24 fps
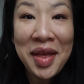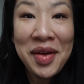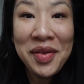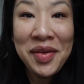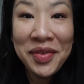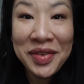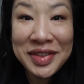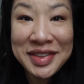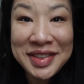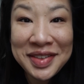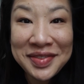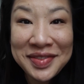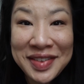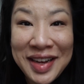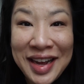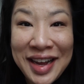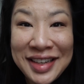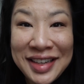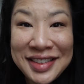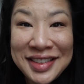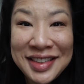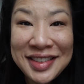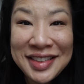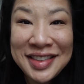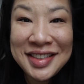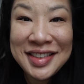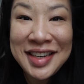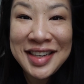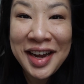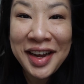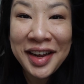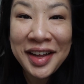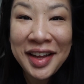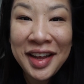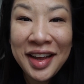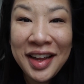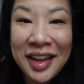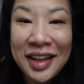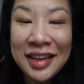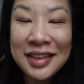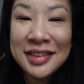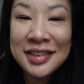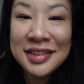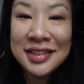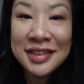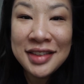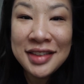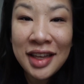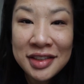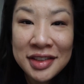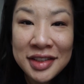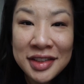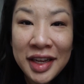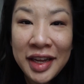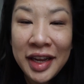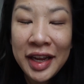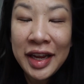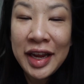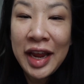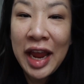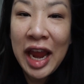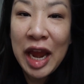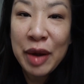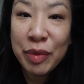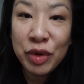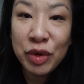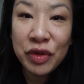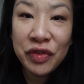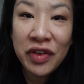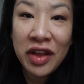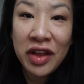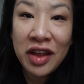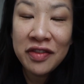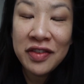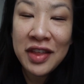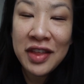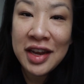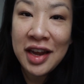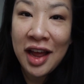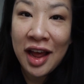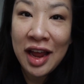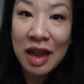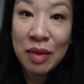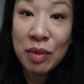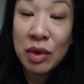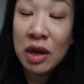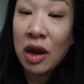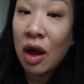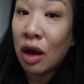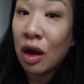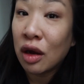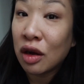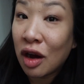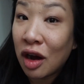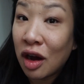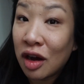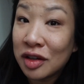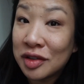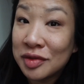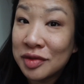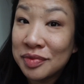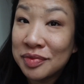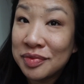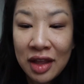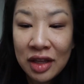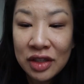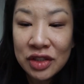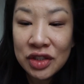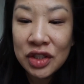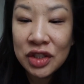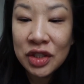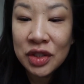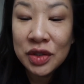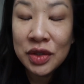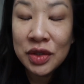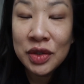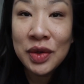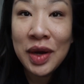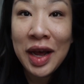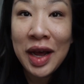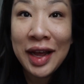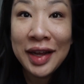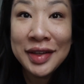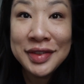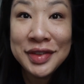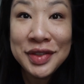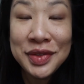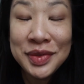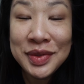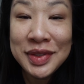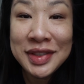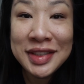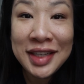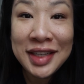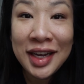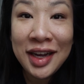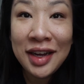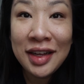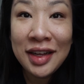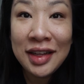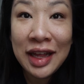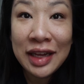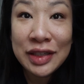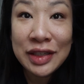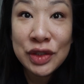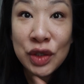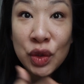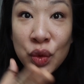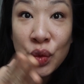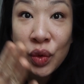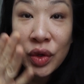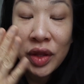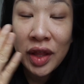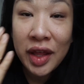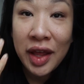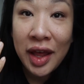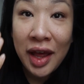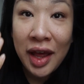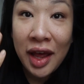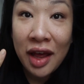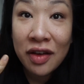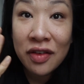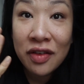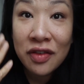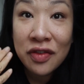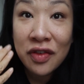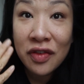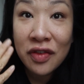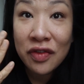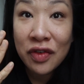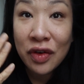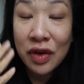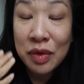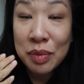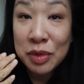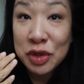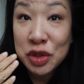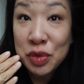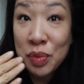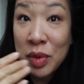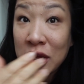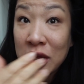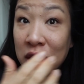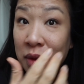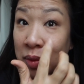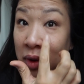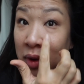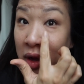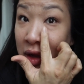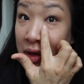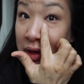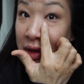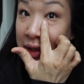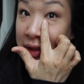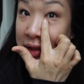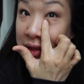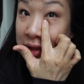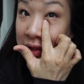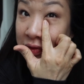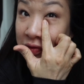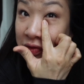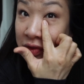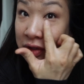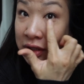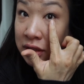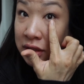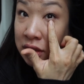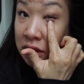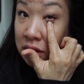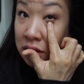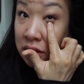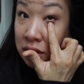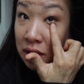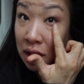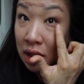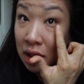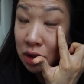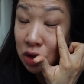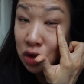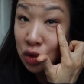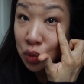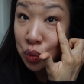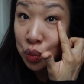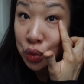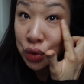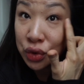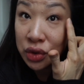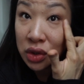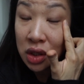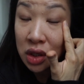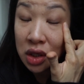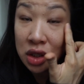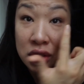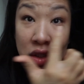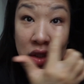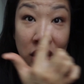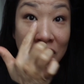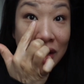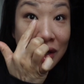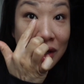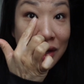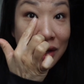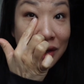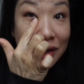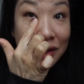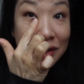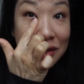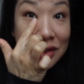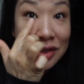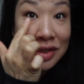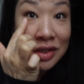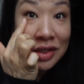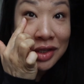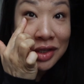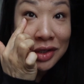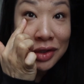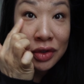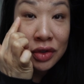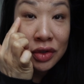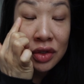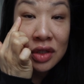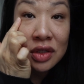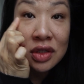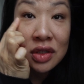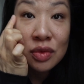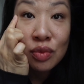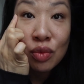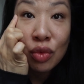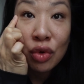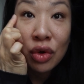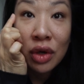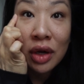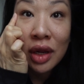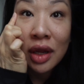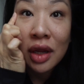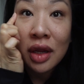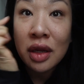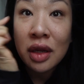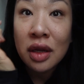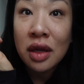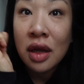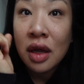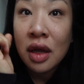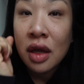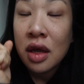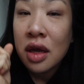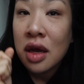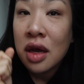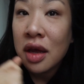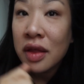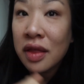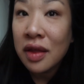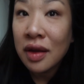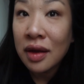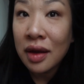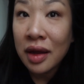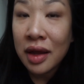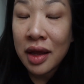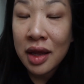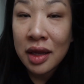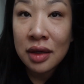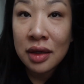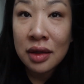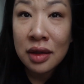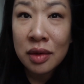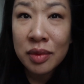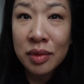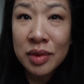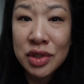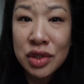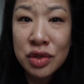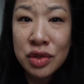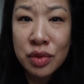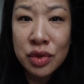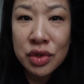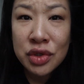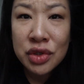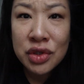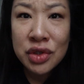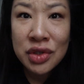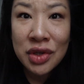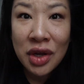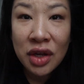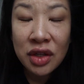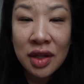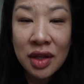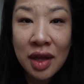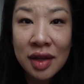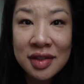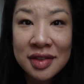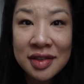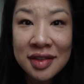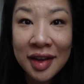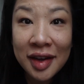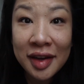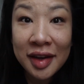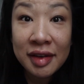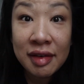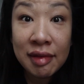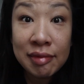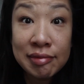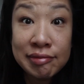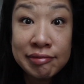What's up guys, it's Danica. It is Sunday, April fifth, and I am in Hong Kong. So as you can tell, I don't really have very much makeup on. I definitely did not put on concealer this morning. I think I ate a little bit too much salt last night.